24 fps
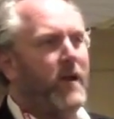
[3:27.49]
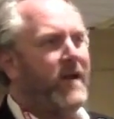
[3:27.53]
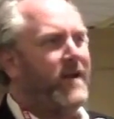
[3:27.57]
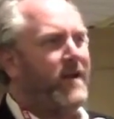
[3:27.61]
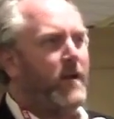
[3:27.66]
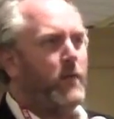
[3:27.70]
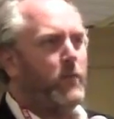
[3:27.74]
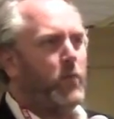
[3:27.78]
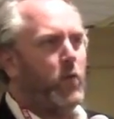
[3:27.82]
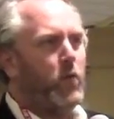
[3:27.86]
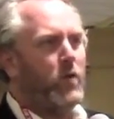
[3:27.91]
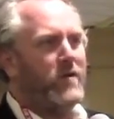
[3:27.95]

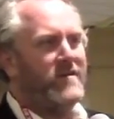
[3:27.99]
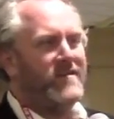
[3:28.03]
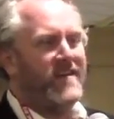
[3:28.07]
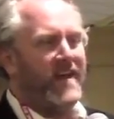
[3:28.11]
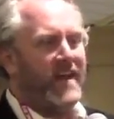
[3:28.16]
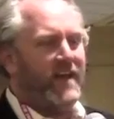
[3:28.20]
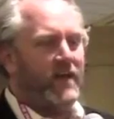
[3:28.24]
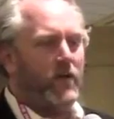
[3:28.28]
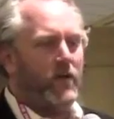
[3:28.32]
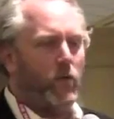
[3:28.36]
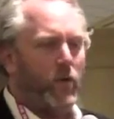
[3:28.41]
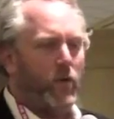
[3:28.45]
number one
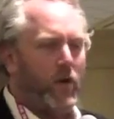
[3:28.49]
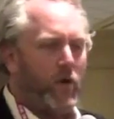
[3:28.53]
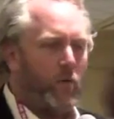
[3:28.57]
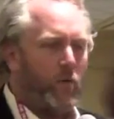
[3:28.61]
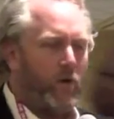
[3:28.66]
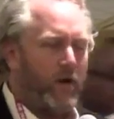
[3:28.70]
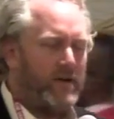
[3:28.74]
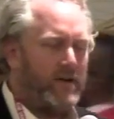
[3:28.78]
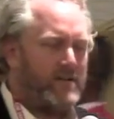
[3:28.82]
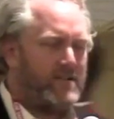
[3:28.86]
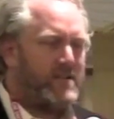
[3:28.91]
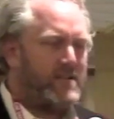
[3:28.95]
takeaway
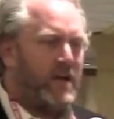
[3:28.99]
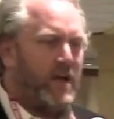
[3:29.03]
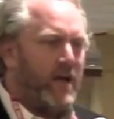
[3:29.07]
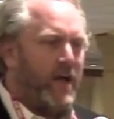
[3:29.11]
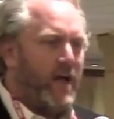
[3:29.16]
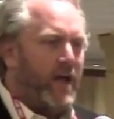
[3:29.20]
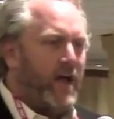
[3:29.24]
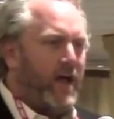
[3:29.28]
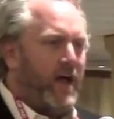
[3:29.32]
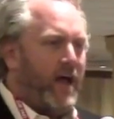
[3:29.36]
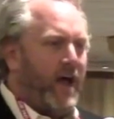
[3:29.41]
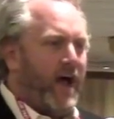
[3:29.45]
was
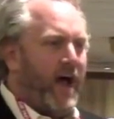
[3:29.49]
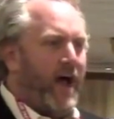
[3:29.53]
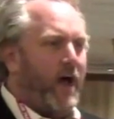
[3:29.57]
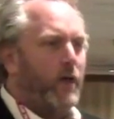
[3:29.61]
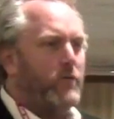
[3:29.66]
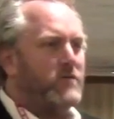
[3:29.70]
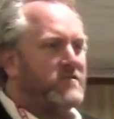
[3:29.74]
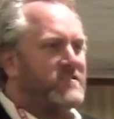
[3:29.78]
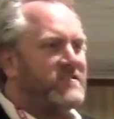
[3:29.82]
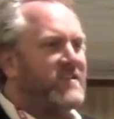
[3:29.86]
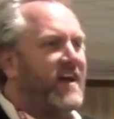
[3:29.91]
I was